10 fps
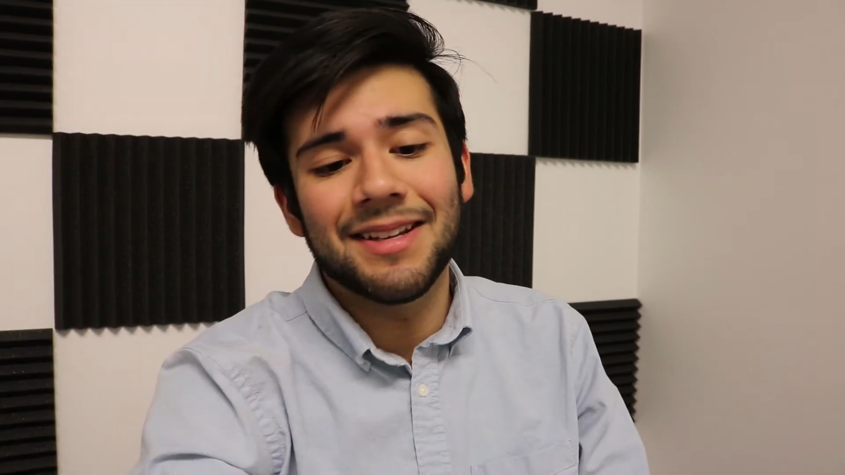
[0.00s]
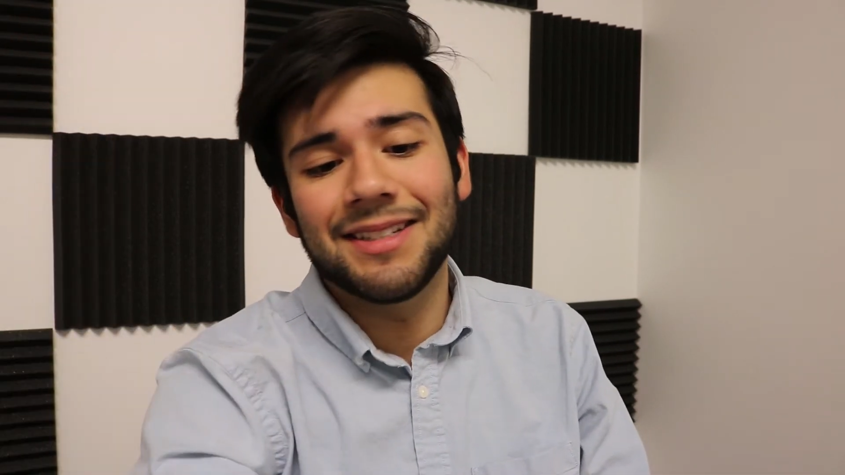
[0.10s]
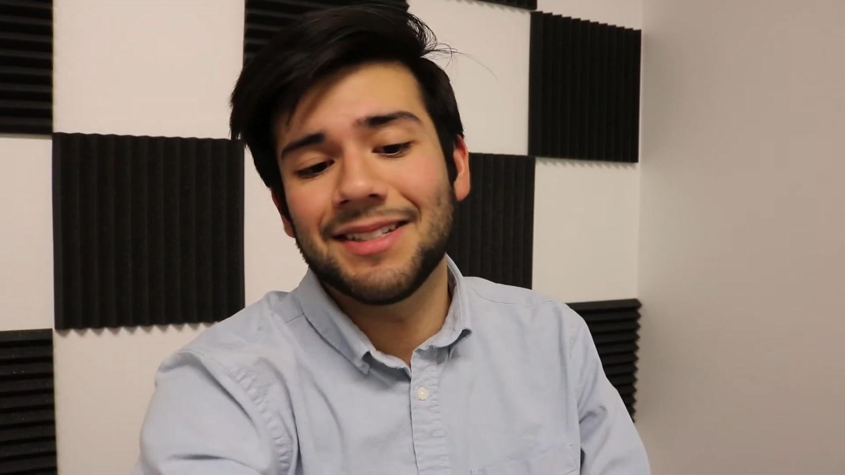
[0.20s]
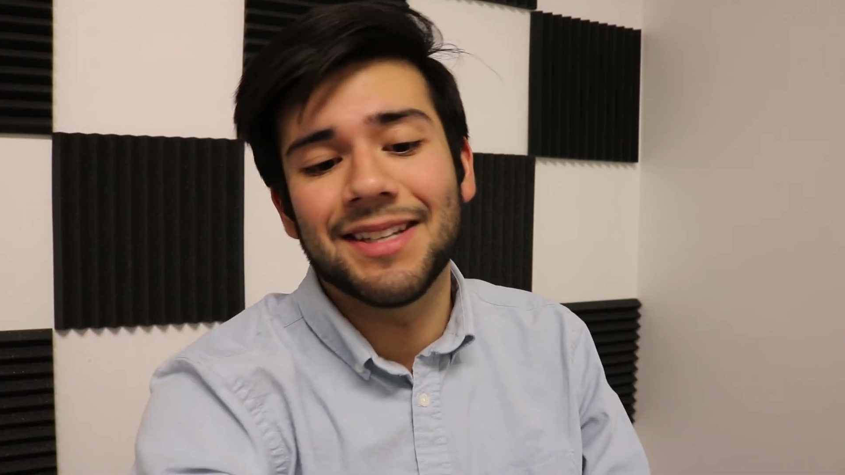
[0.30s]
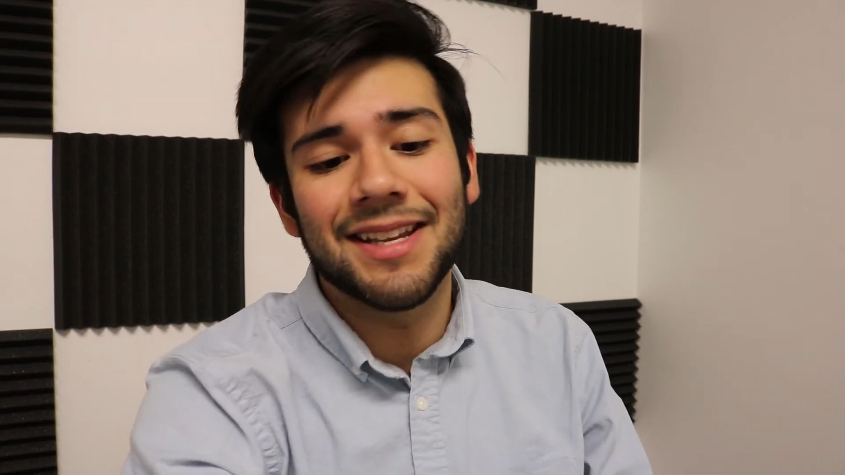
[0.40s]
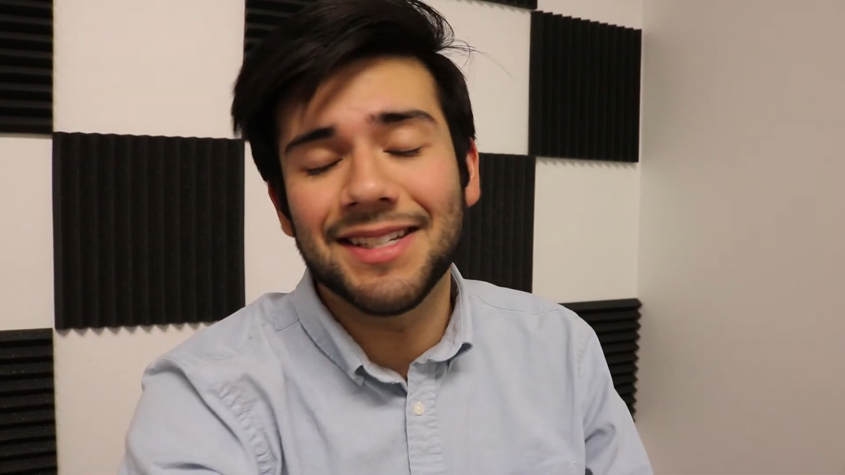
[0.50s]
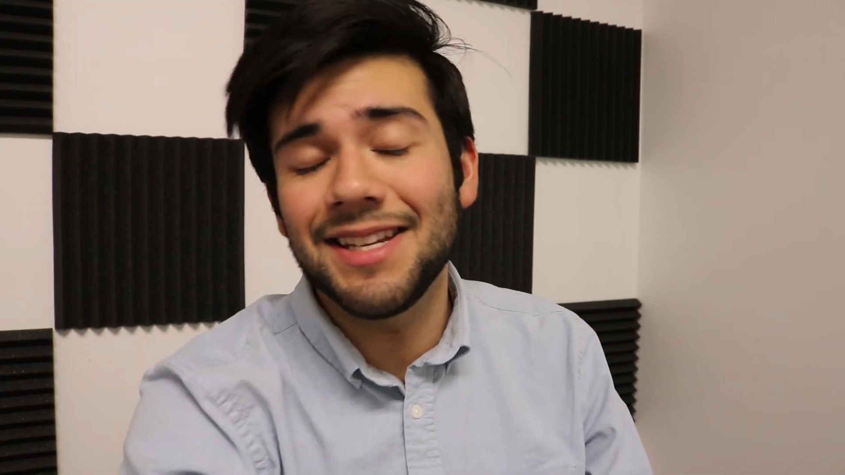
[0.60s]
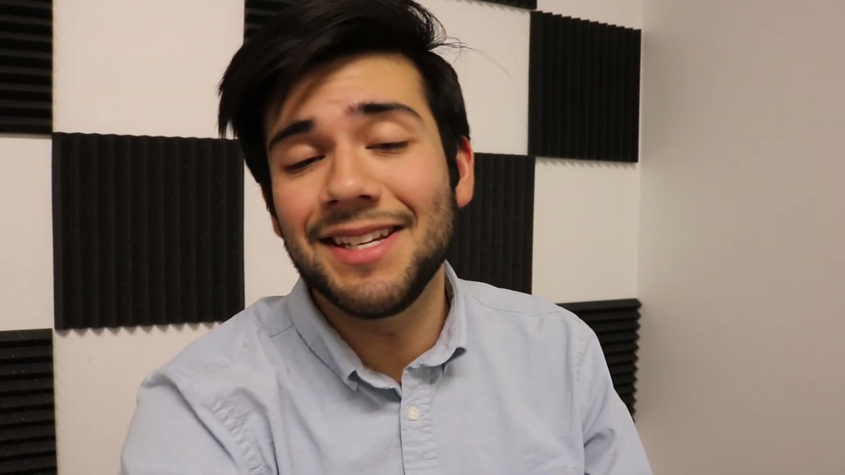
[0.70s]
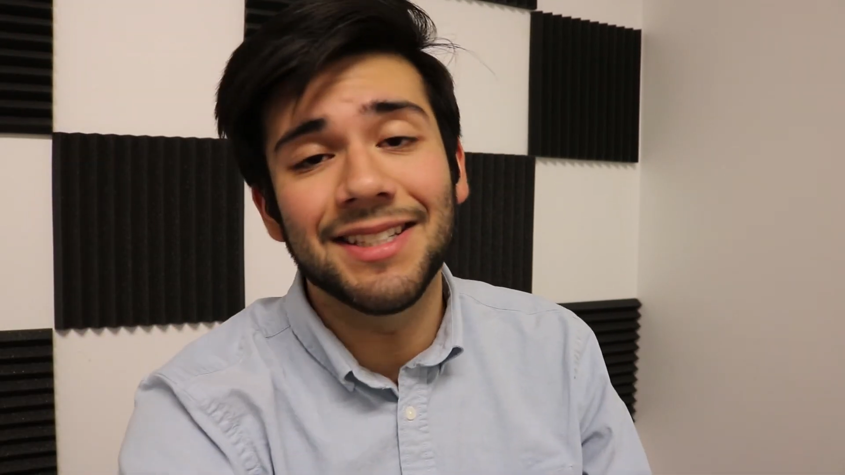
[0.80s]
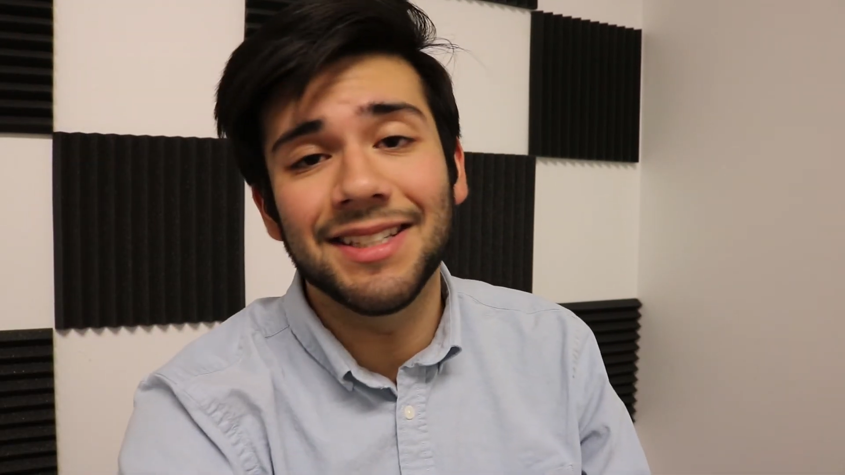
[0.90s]
as
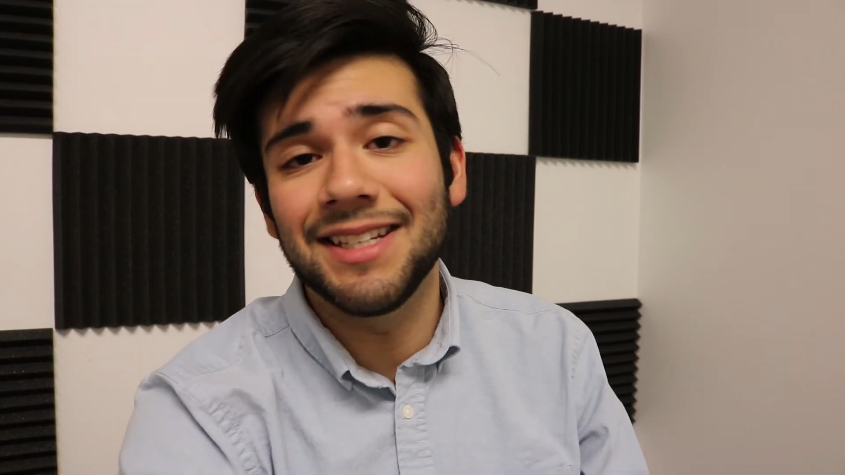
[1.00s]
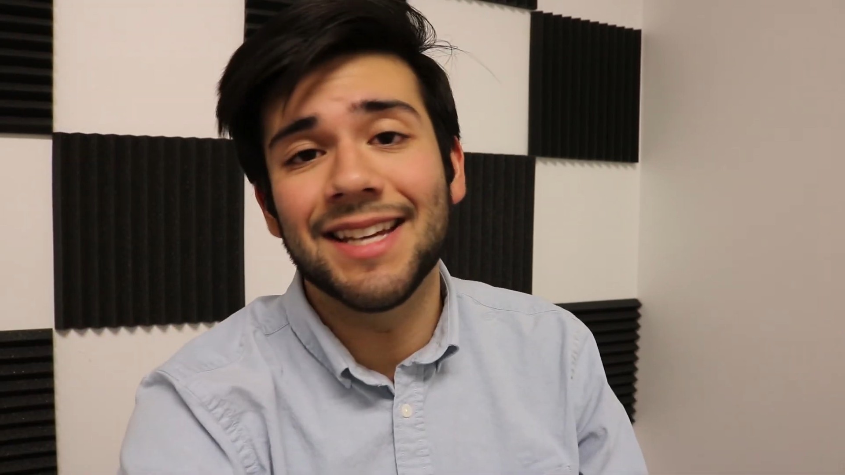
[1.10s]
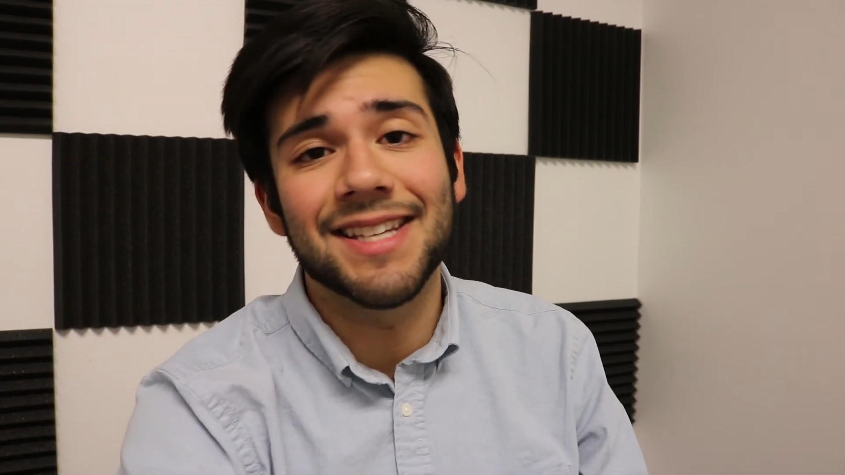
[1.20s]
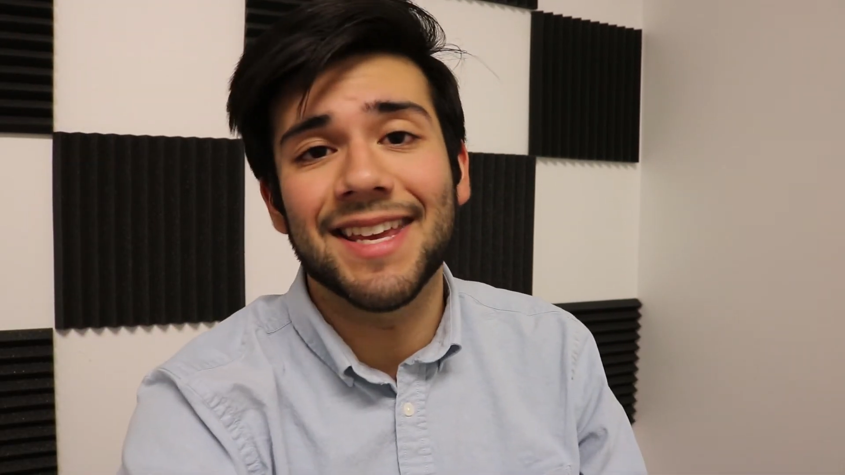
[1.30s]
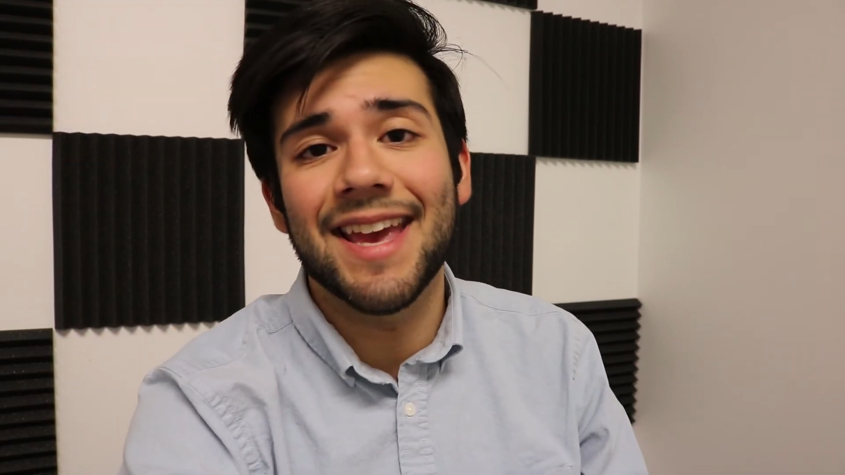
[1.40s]
easily as I